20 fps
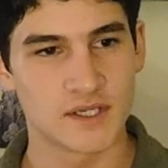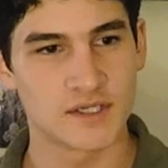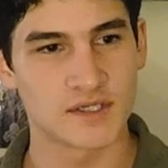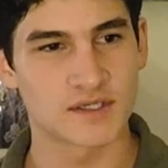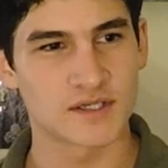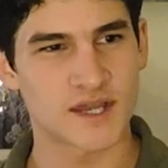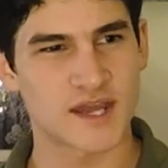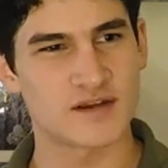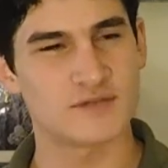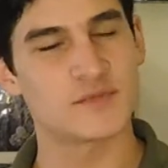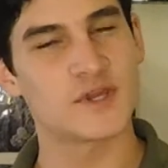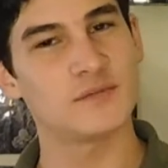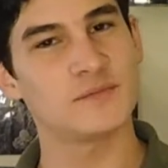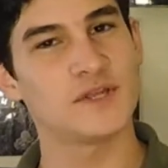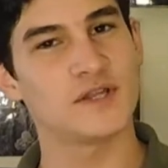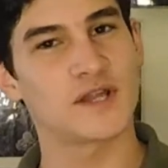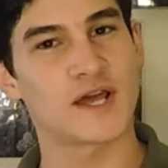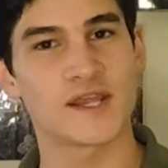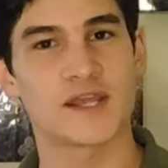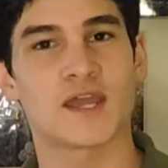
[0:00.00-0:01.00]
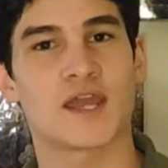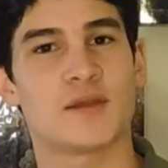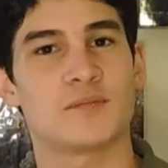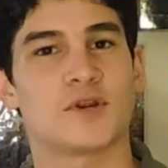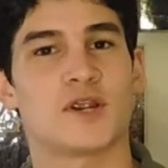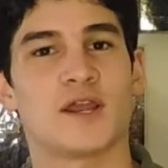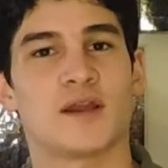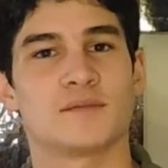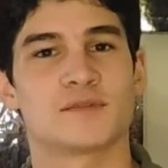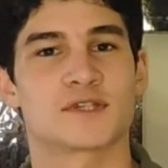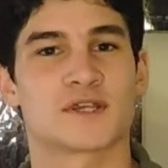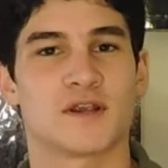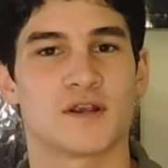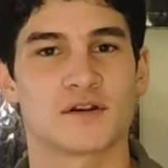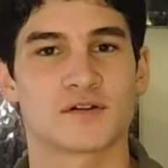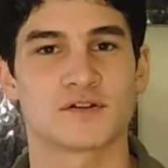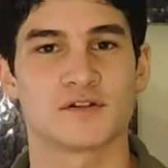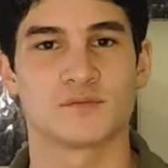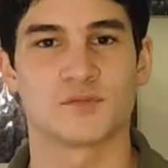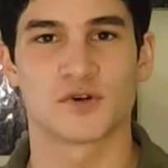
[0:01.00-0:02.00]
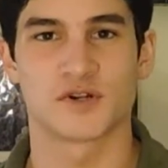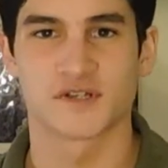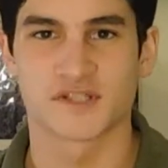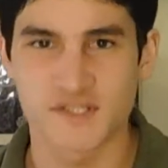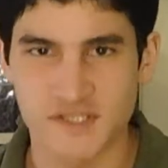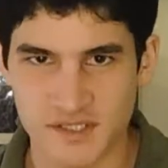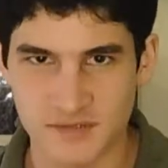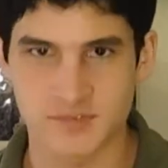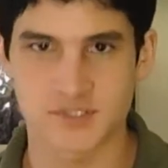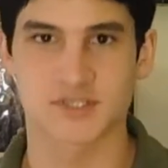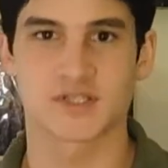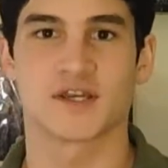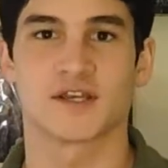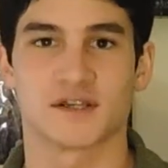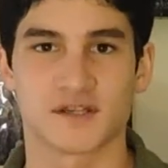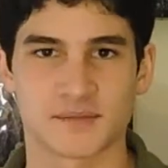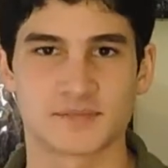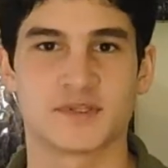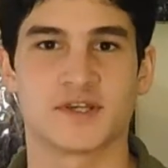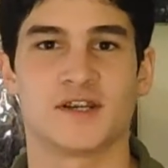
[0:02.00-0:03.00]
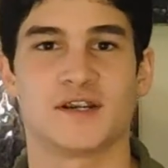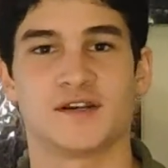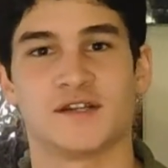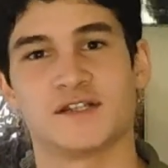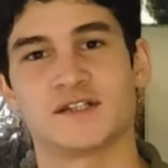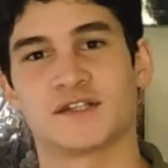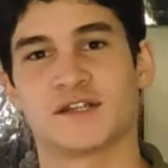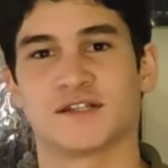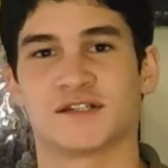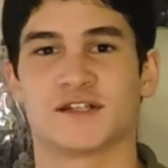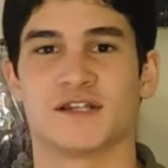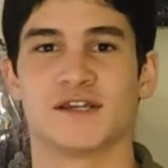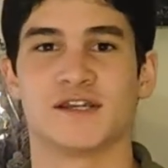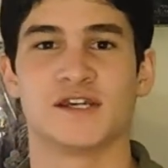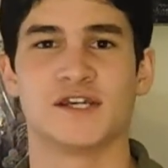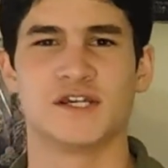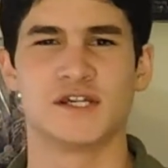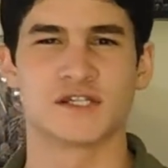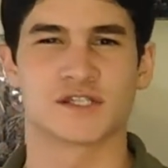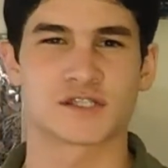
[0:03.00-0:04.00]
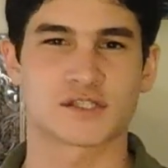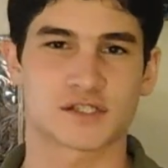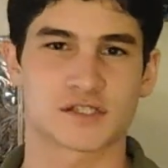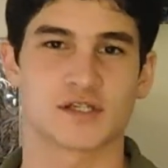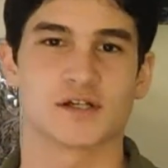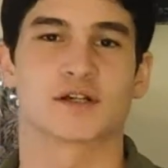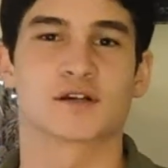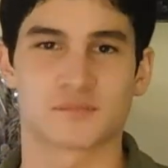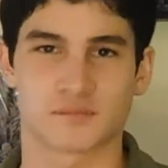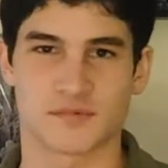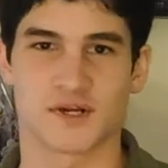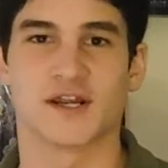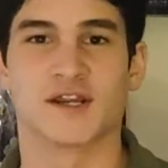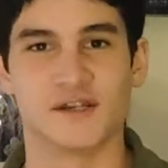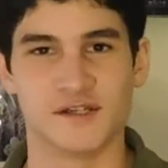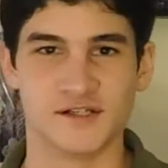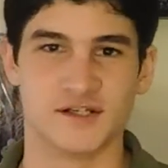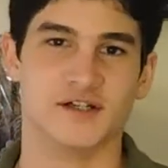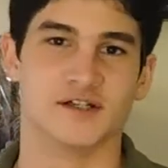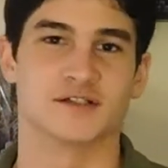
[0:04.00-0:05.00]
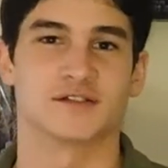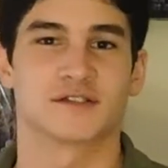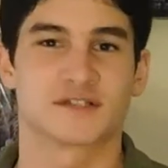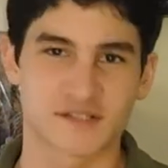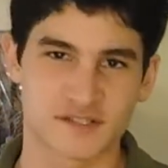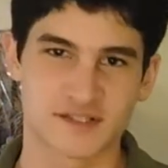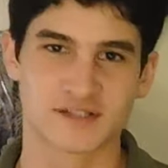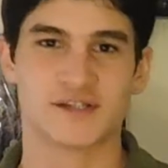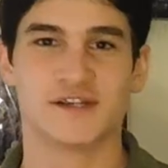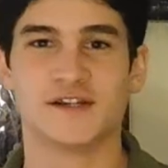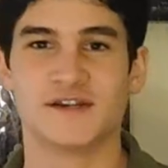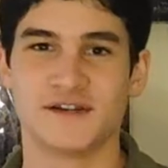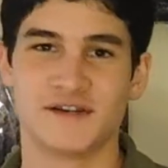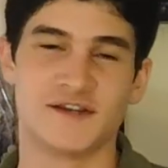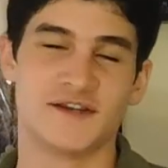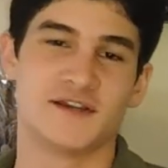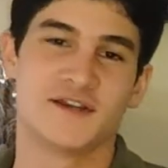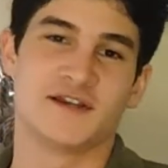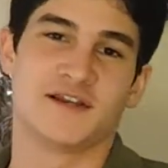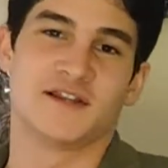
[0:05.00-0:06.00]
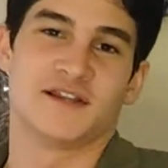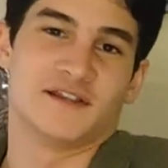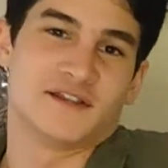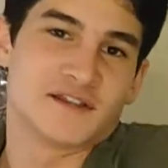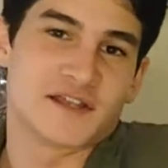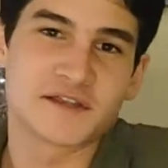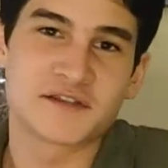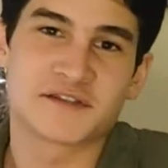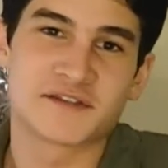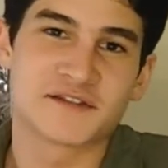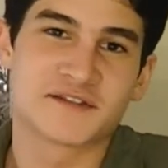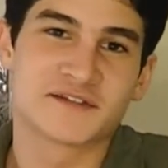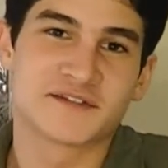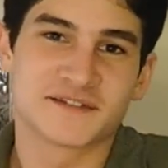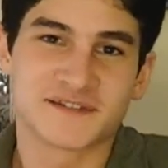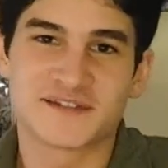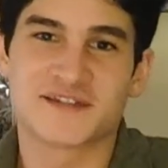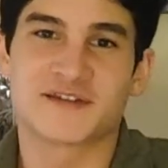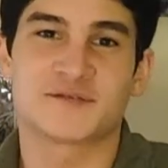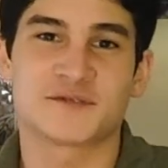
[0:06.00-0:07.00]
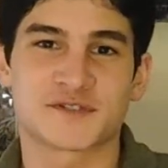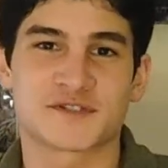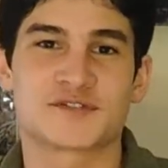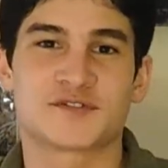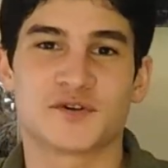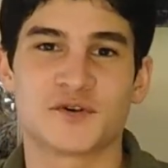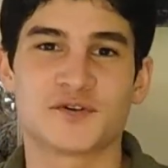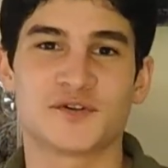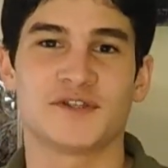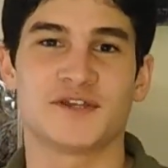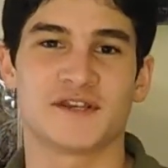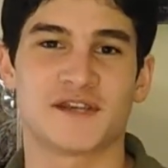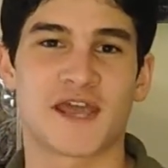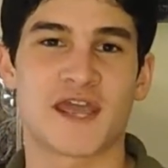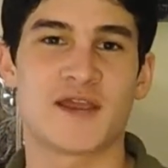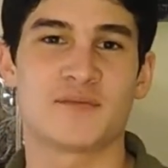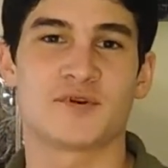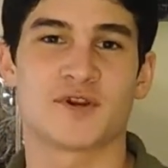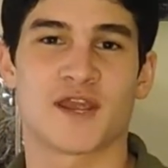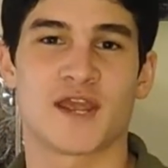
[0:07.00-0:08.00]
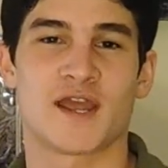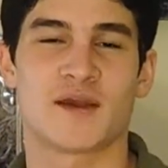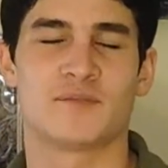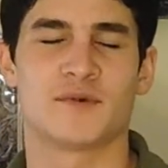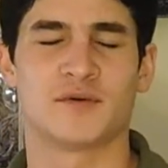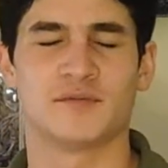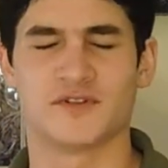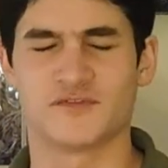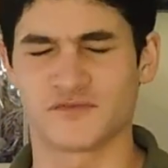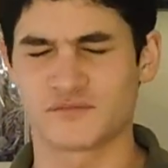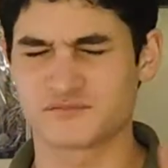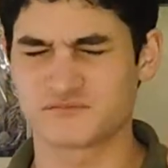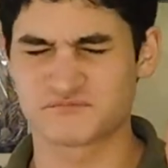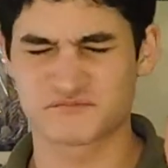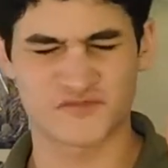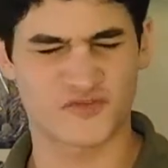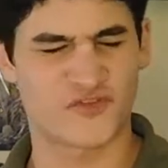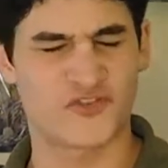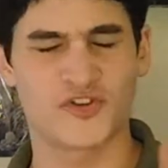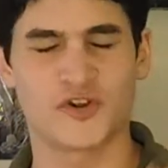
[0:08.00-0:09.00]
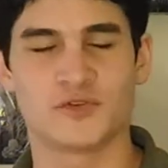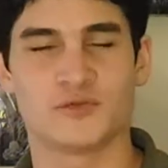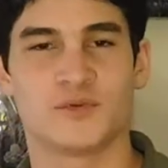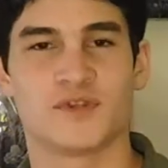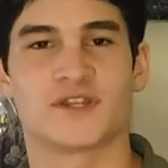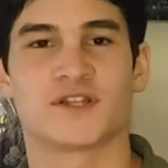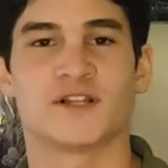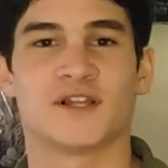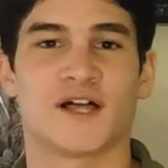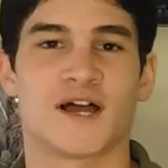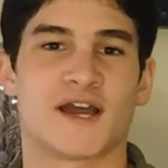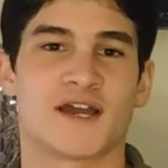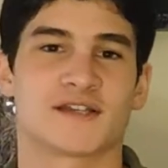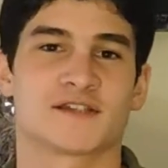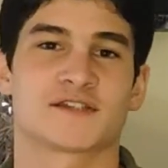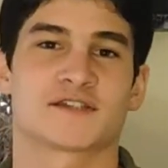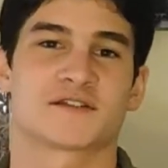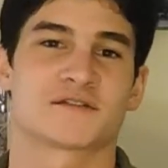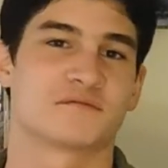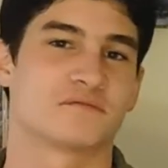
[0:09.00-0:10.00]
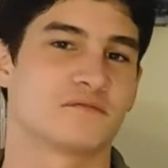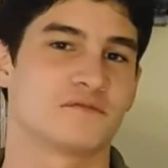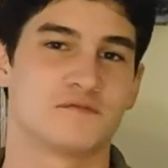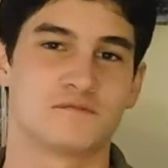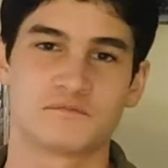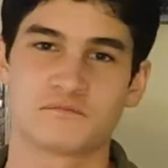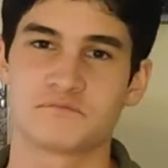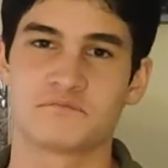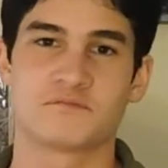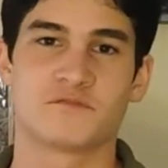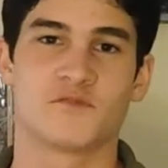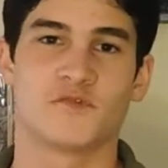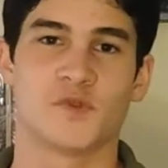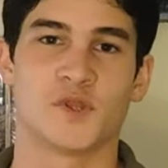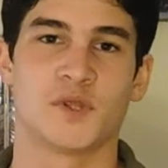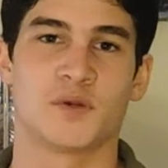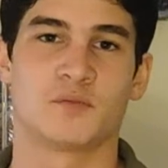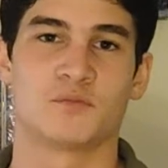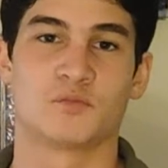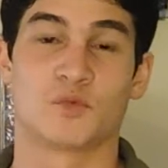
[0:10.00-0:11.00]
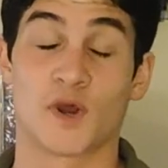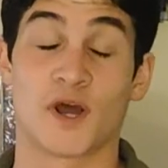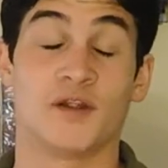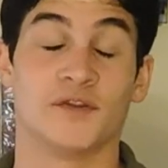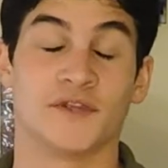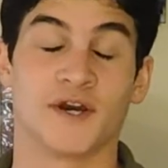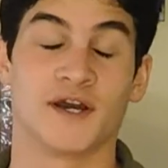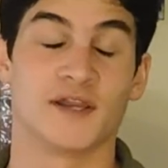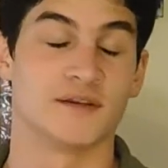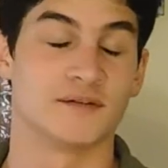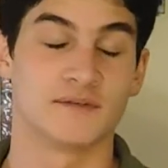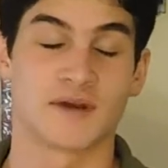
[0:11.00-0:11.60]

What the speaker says: Kind of made me like Abraham's character more to see him stand up there and he says, suck my nuts. That was totally an Abraham moment, filled with class. Well done.